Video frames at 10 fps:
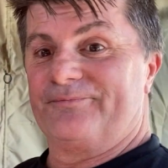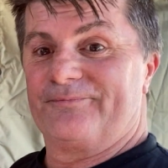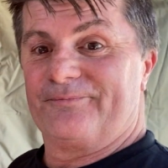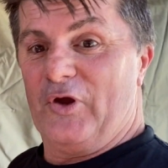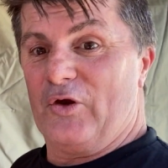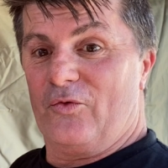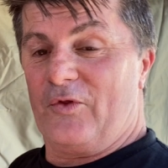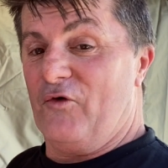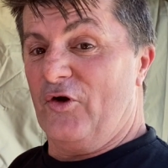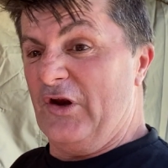because
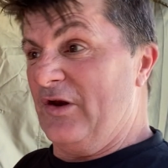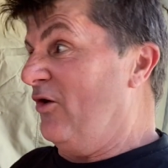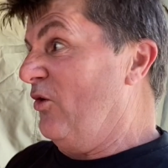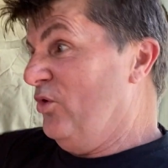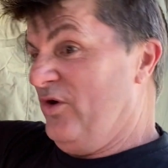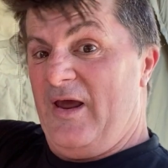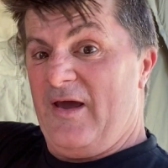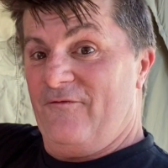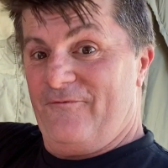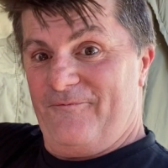if I didn't, I wouldn't
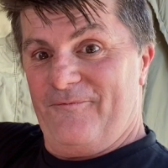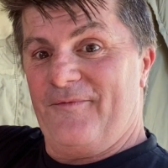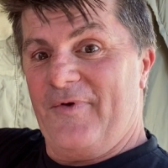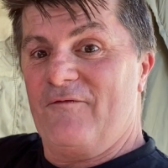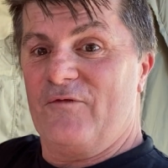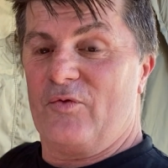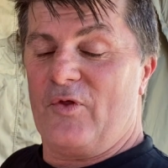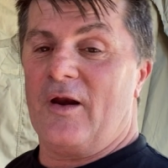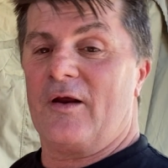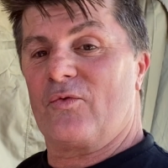have this
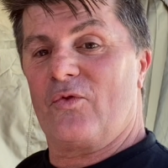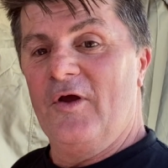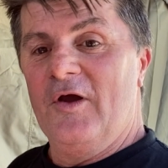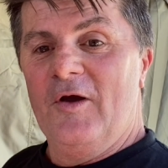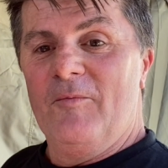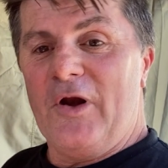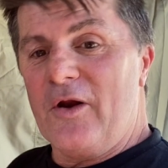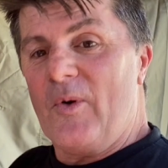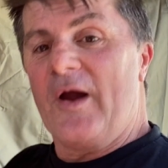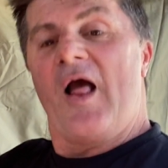Annex. But
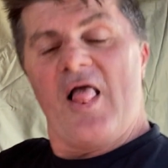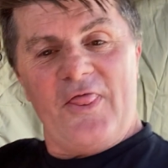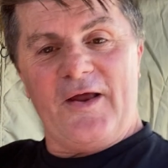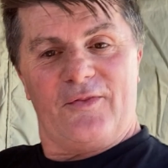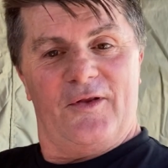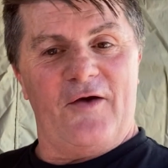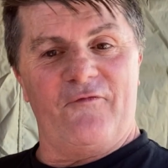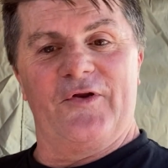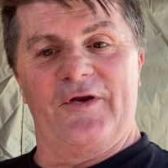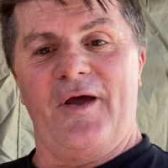anyway, that's enough
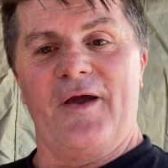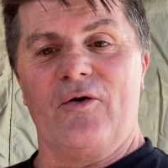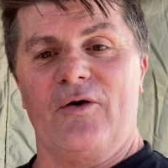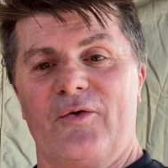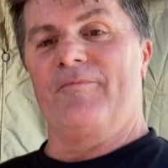for today, guys.